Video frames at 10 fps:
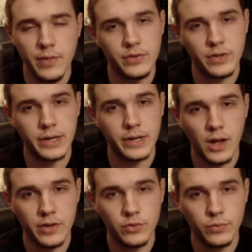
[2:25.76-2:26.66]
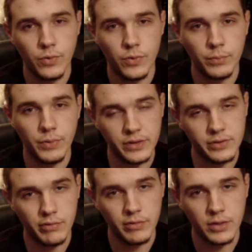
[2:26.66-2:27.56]
This is going to cost you from like
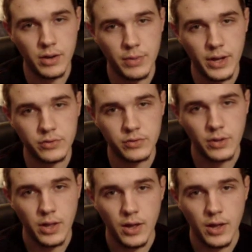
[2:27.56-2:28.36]
$7 to $10.